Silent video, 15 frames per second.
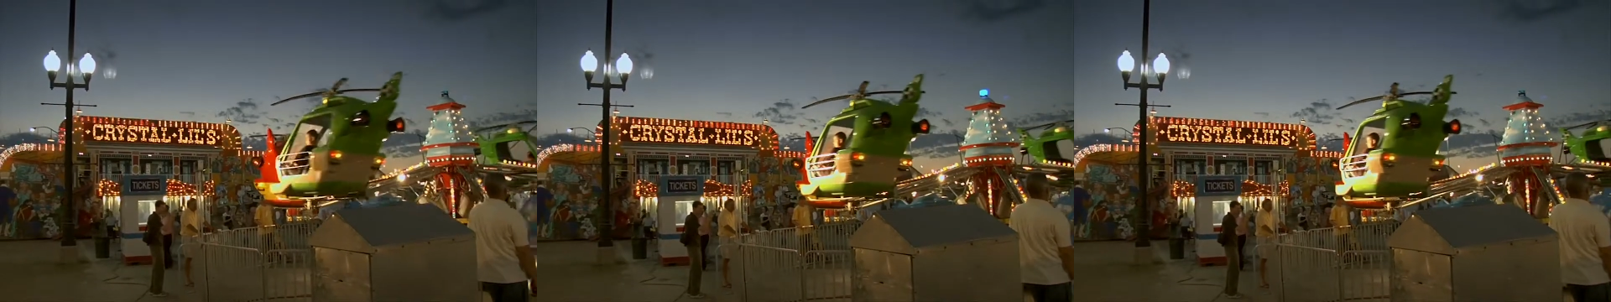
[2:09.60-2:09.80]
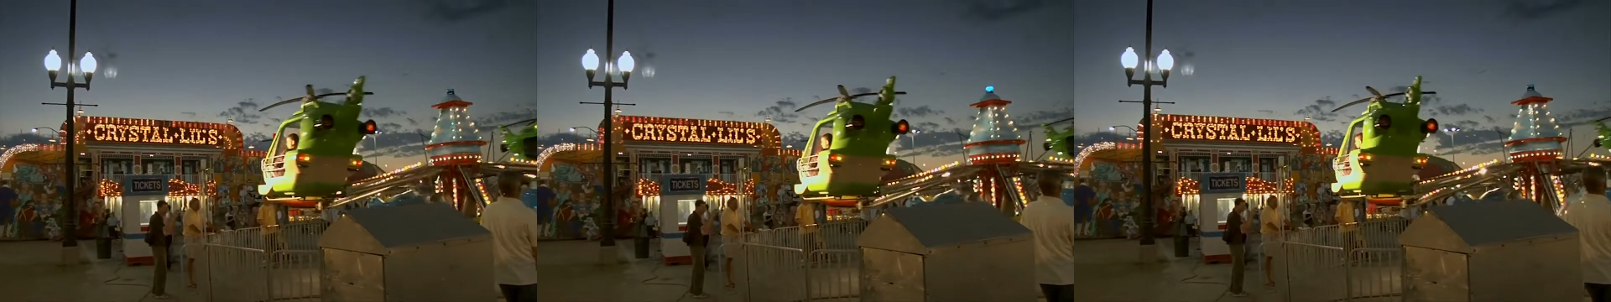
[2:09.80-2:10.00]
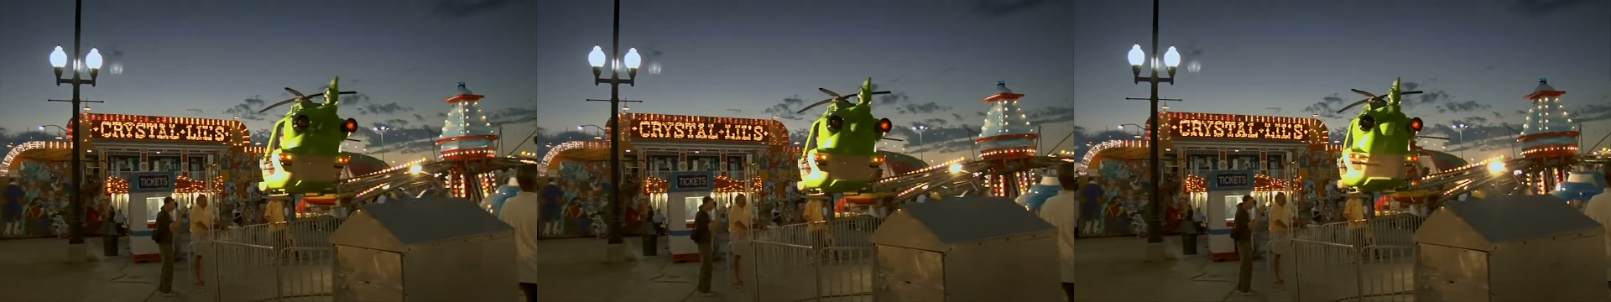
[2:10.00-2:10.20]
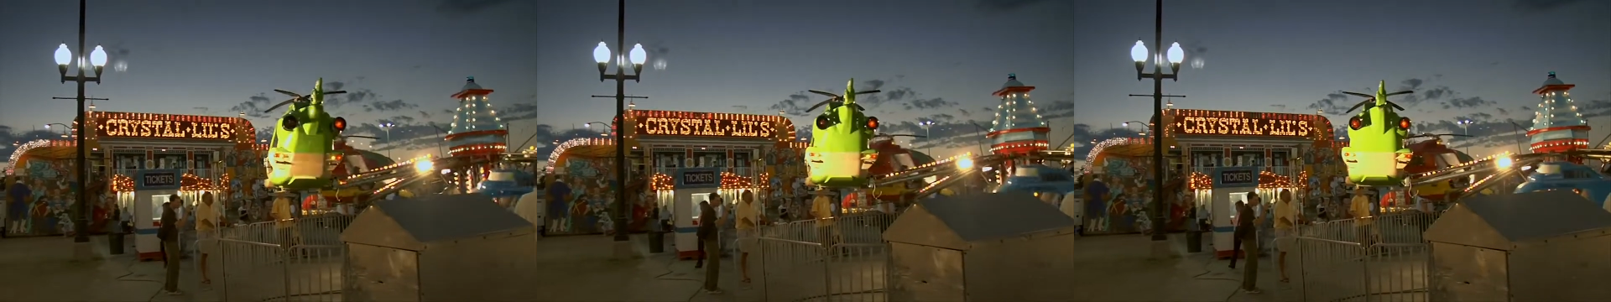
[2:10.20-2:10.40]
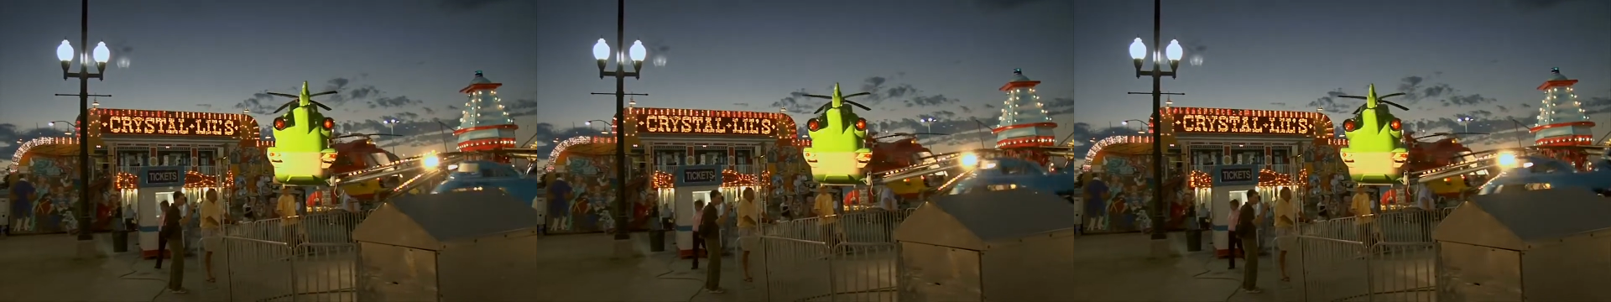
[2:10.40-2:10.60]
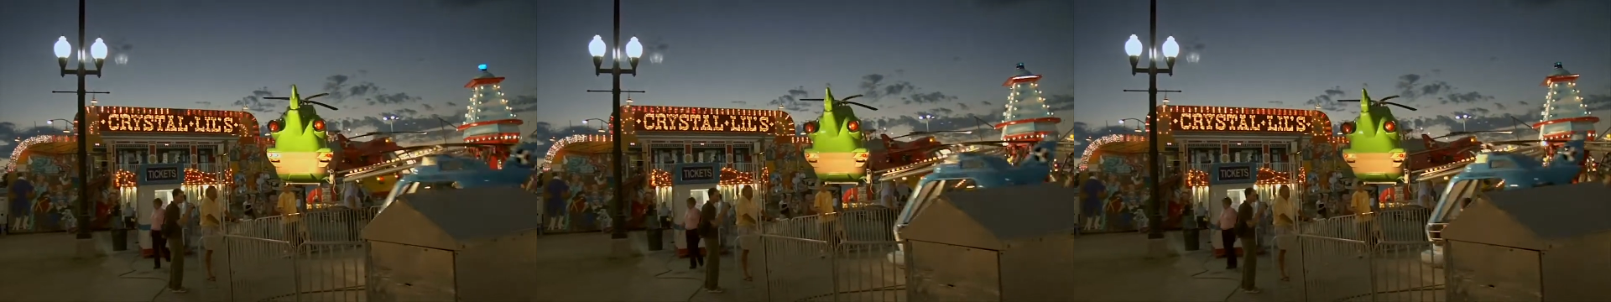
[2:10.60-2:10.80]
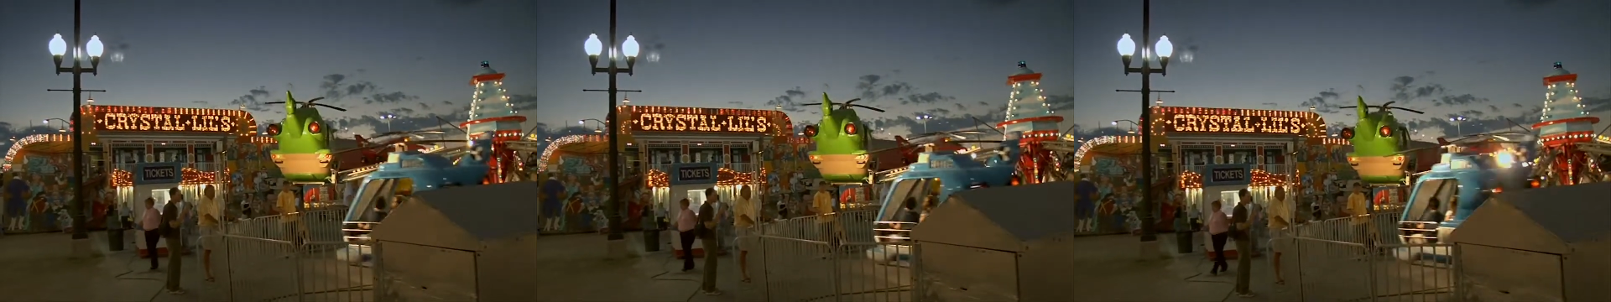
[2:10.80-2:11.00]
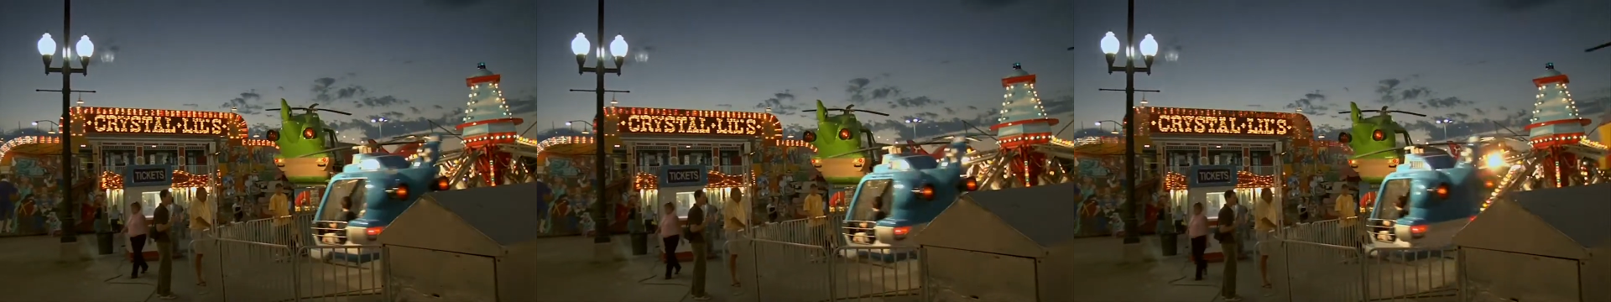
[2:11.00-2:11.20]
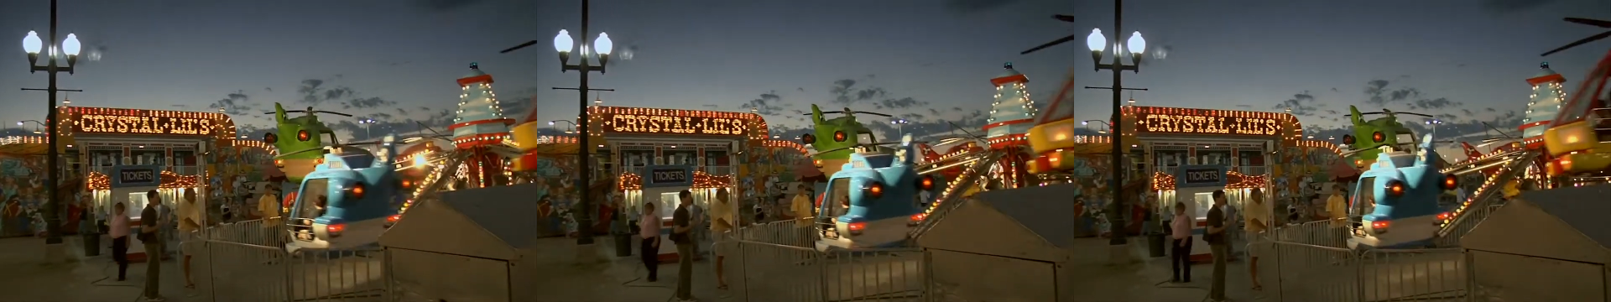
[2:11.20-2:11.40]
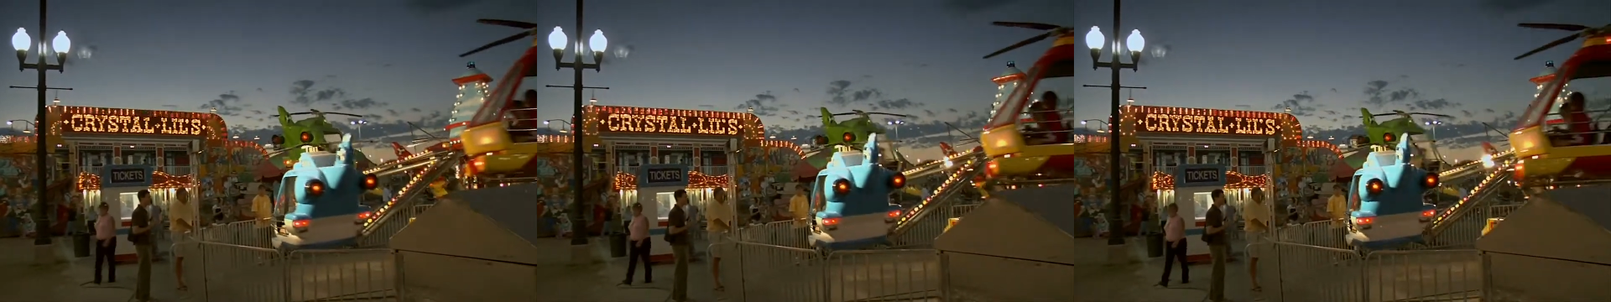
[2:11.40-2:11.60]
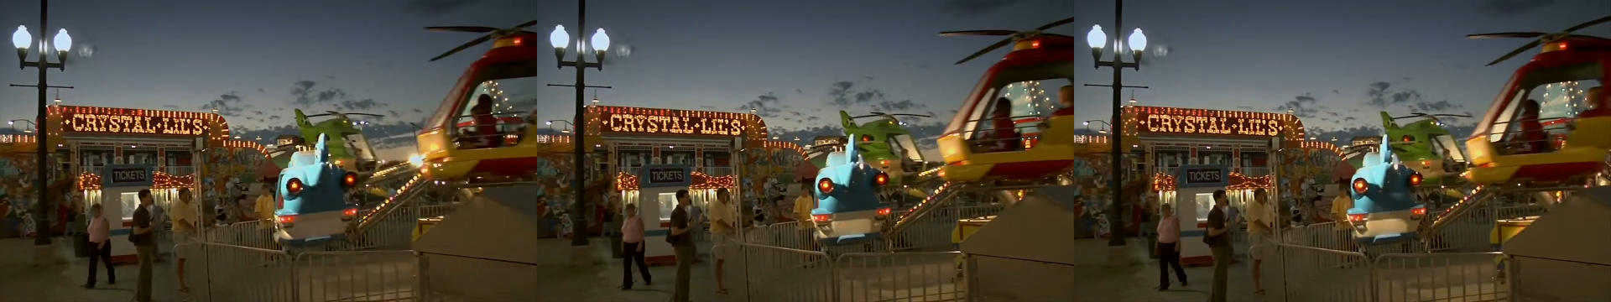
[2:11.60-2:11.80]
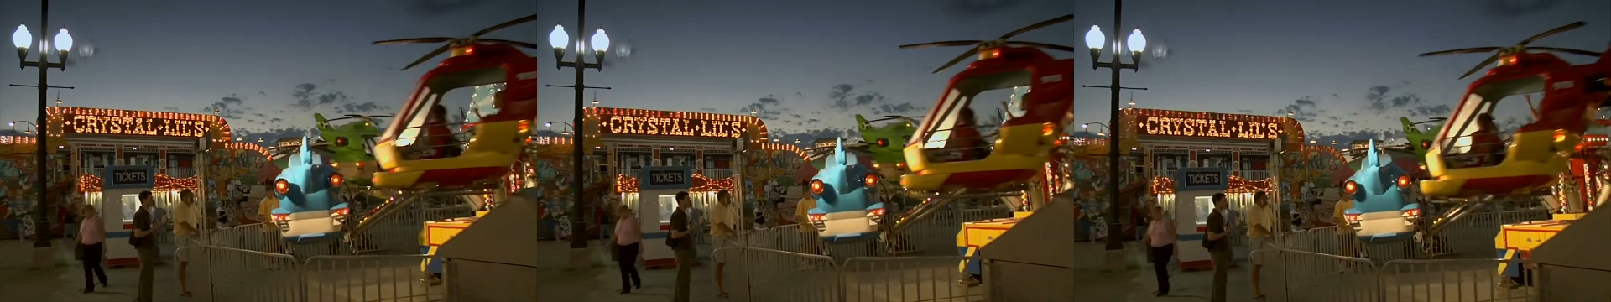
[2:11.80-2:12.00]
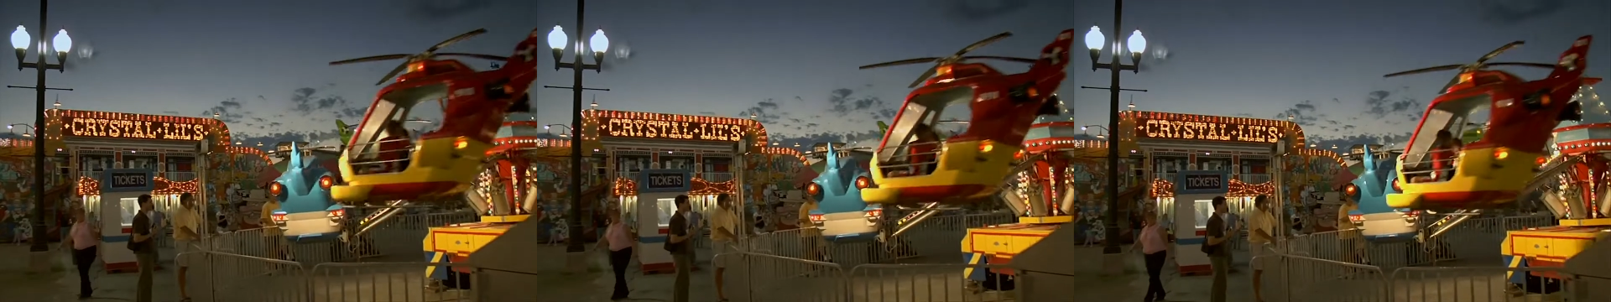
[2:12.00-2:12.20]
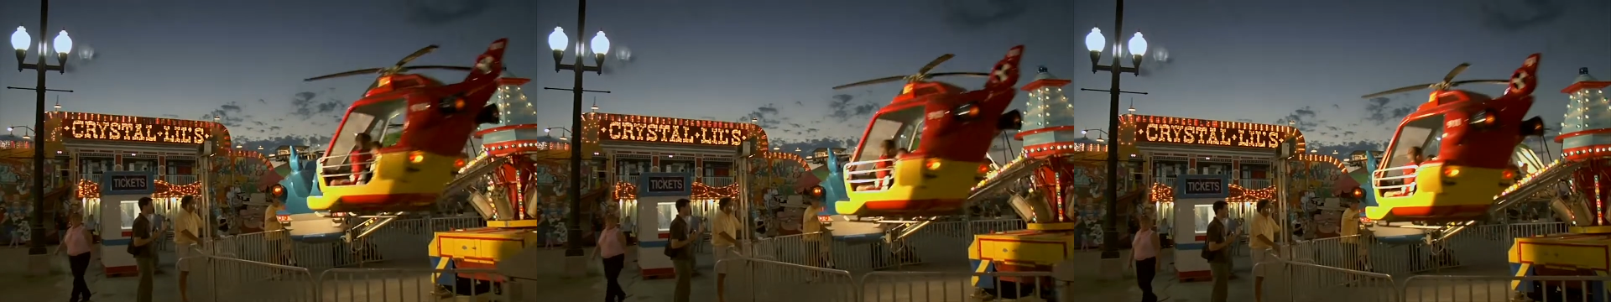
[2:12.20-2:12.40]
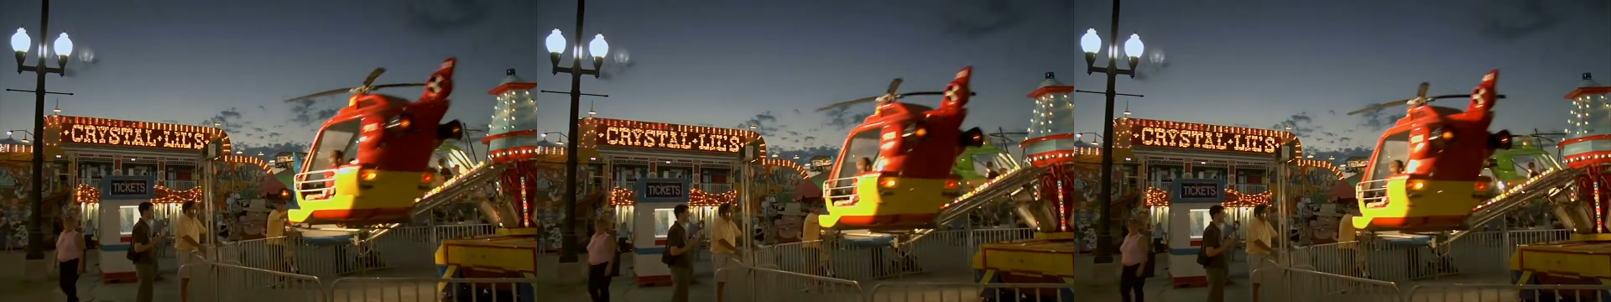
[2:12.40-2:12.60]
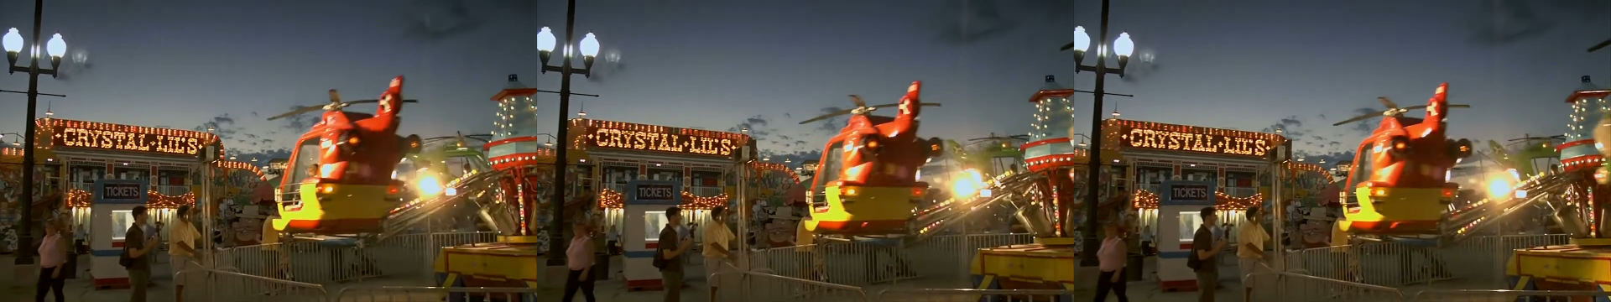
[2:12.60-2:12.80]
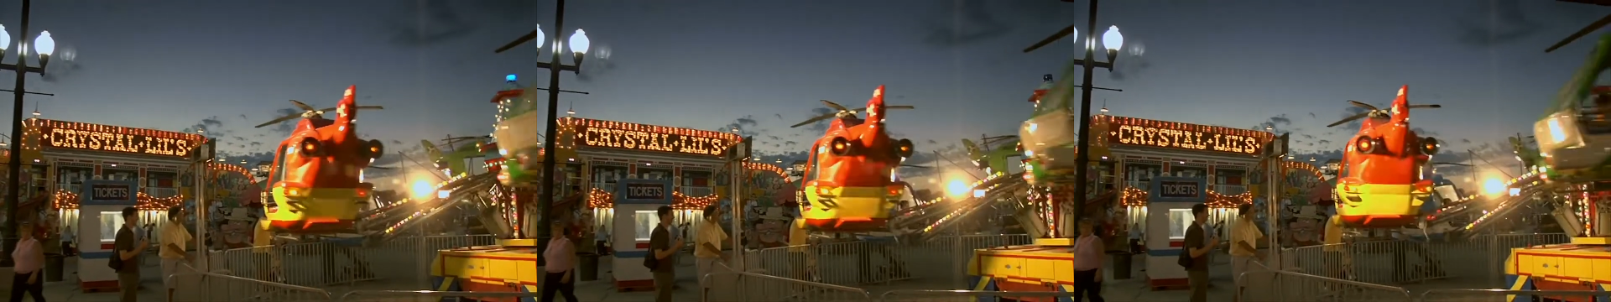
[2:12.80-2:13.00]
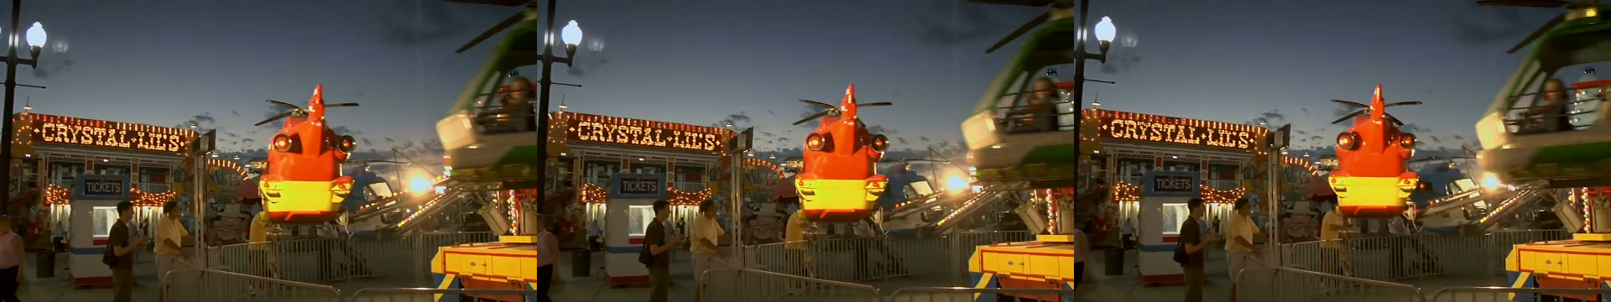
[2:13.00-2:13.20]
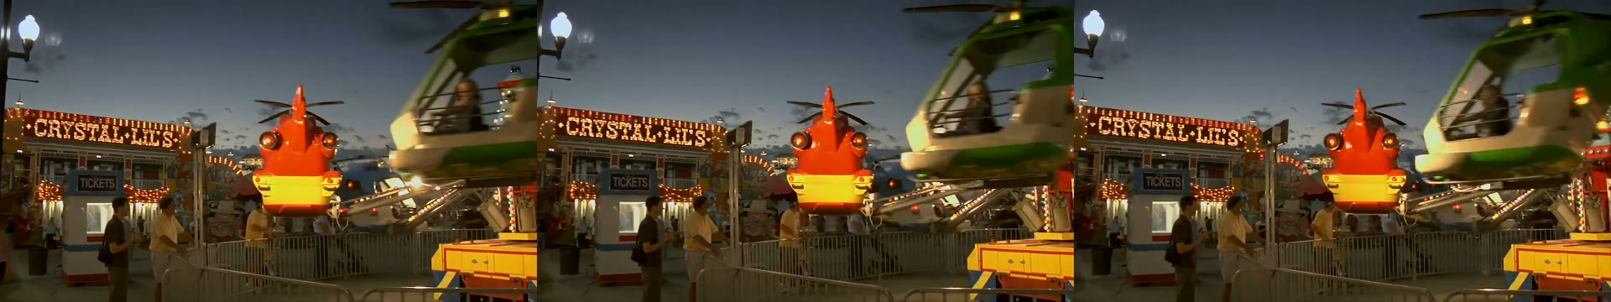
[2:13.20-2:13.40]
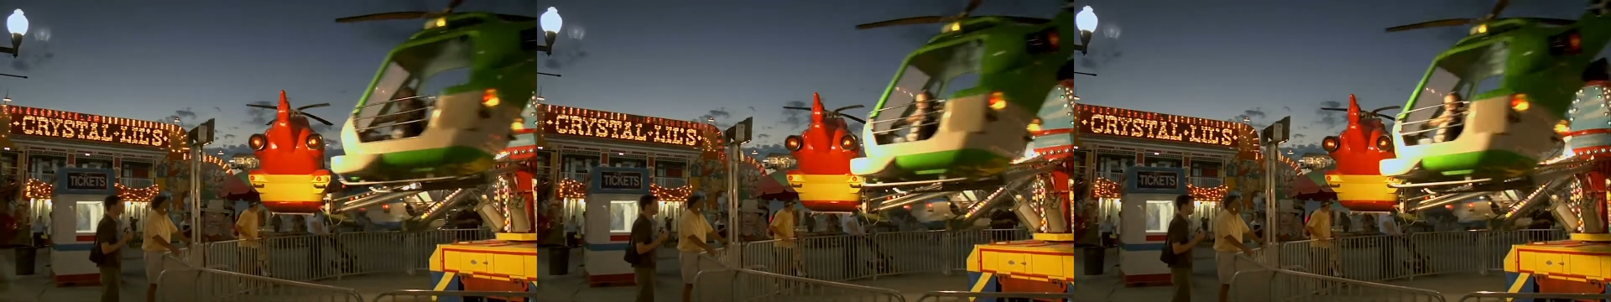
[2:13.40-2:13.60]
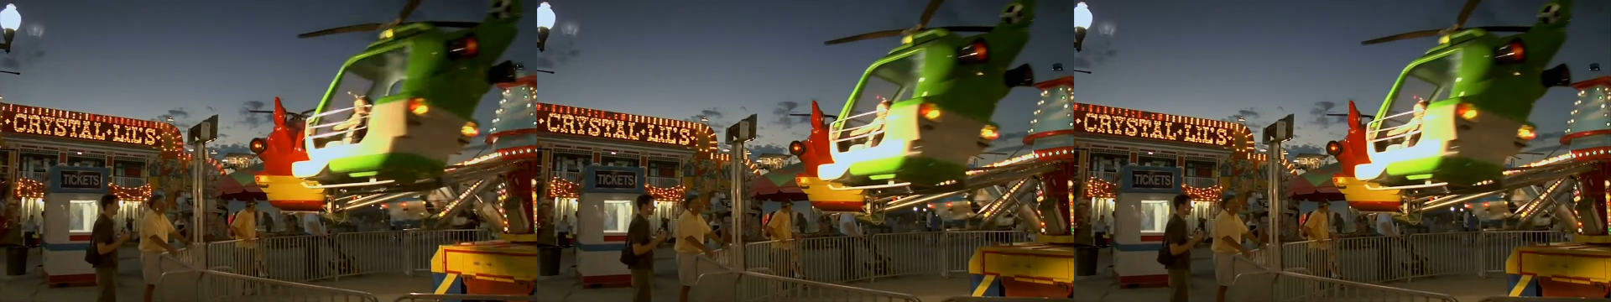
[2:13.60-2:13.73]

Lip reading: No face is visible, so there are no lips to read.